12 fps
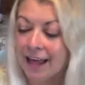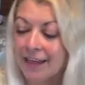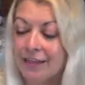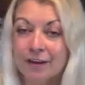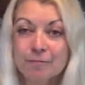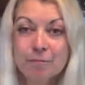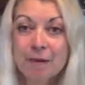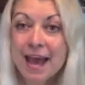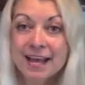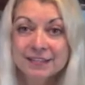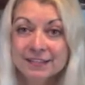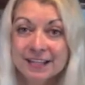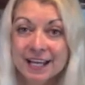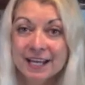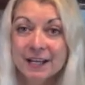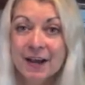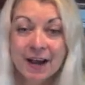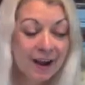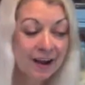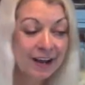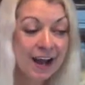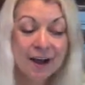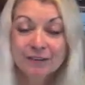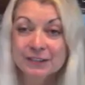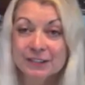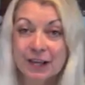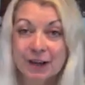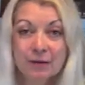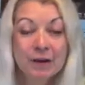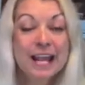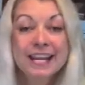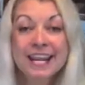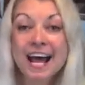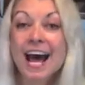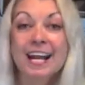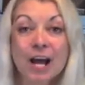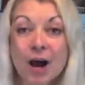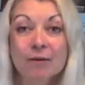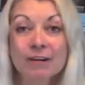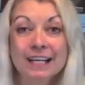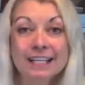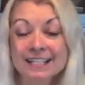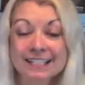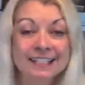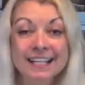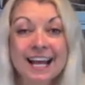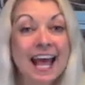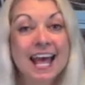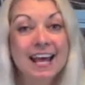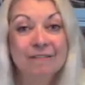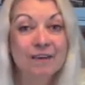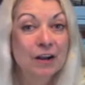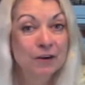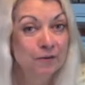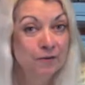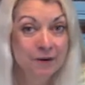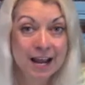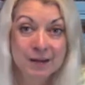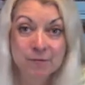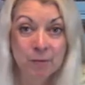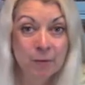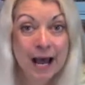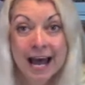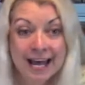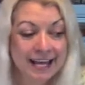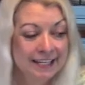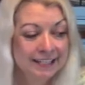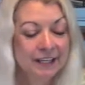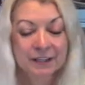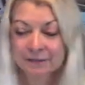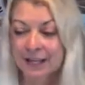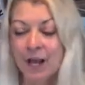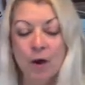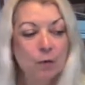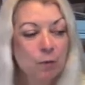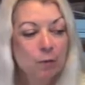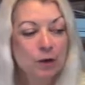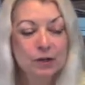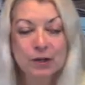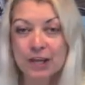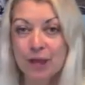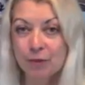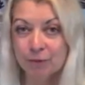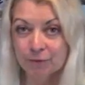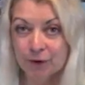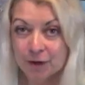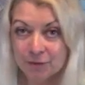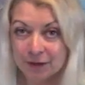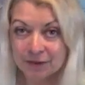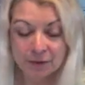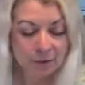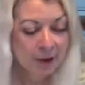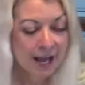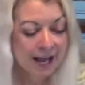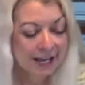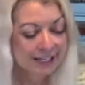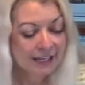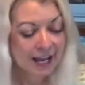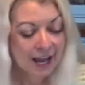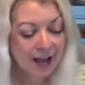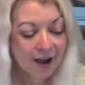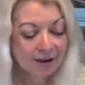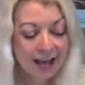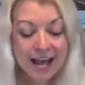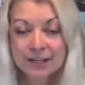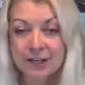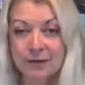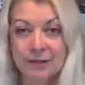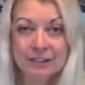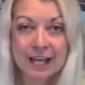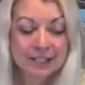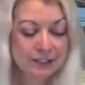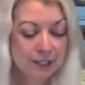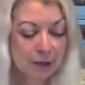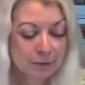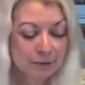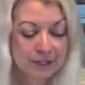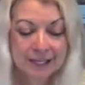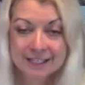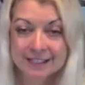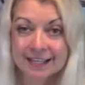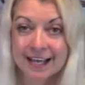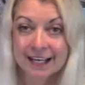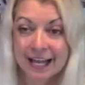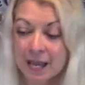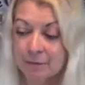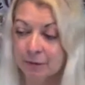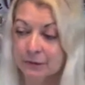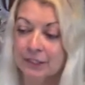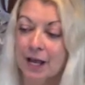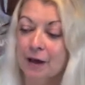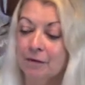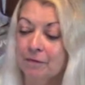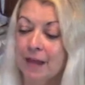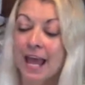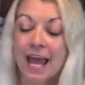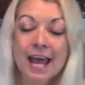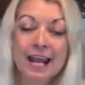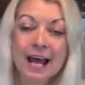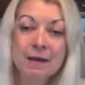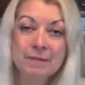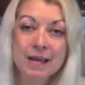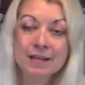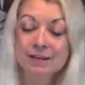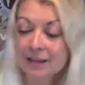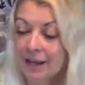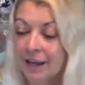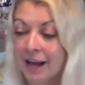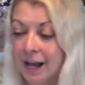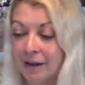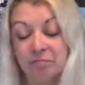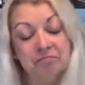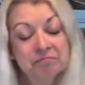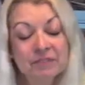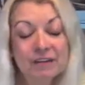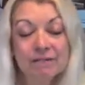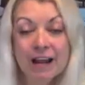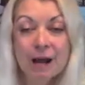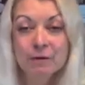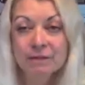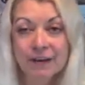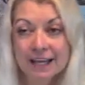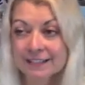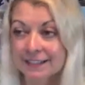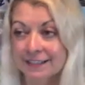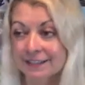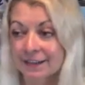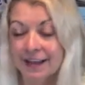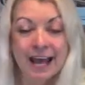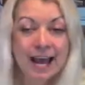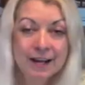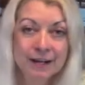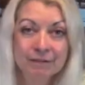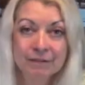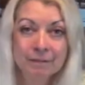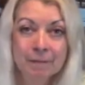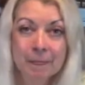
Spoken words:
the best thing also, not only does it have great wine, when you get through with the wine, all I do is I soak these labels off and I make flower bases out of them.